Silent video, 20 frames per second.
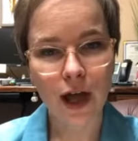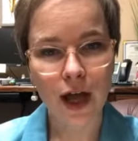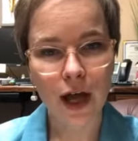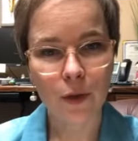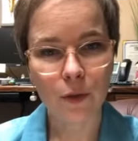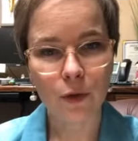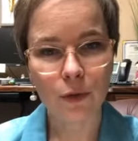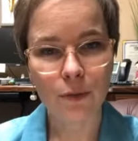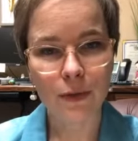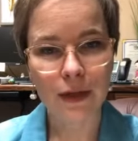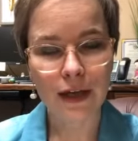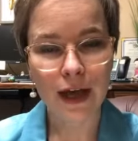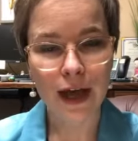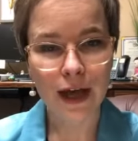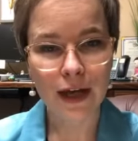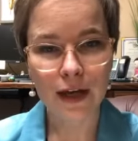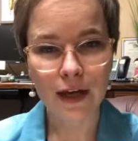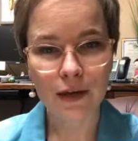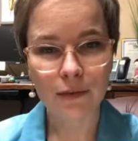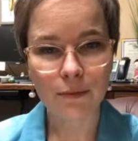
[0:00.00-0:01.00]
I will be
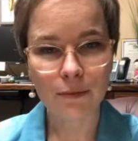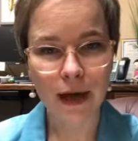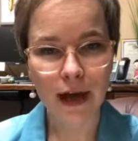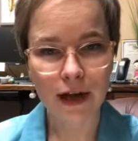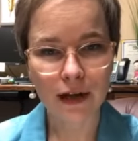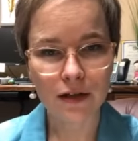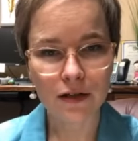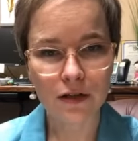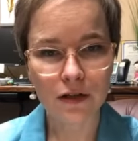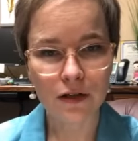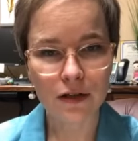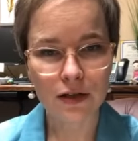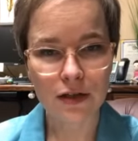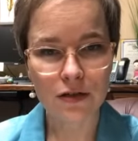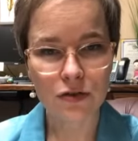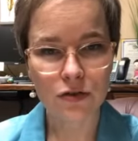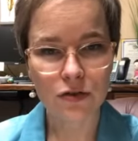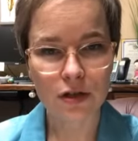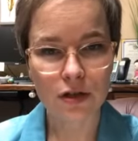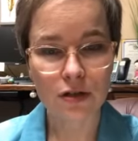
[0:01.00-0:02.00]
heading back to the
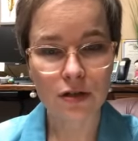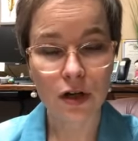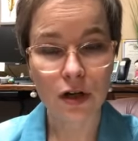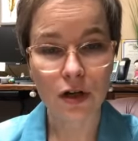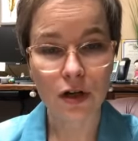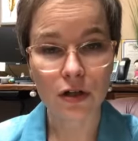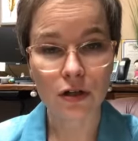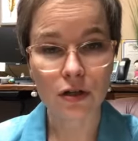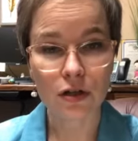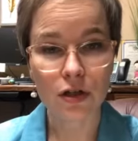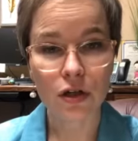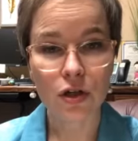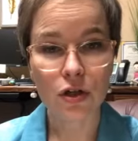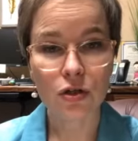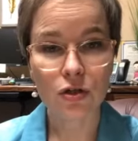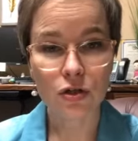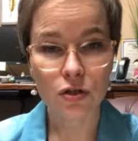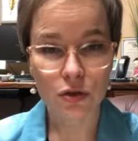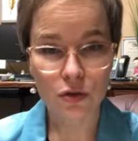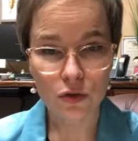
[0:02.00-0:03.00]
district on
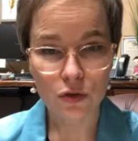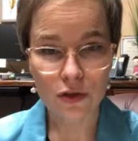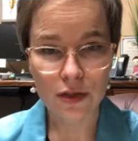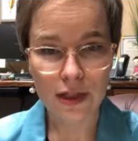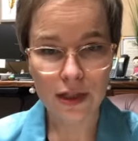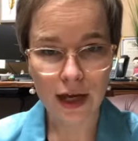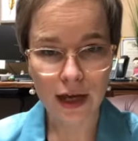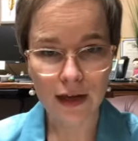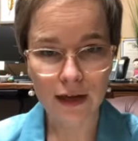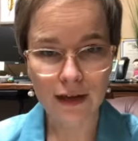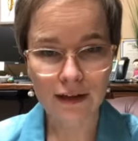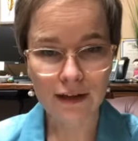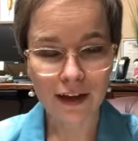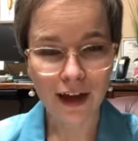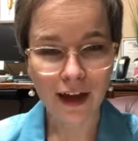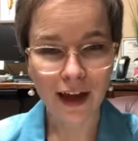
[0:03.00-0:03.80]
Tuesday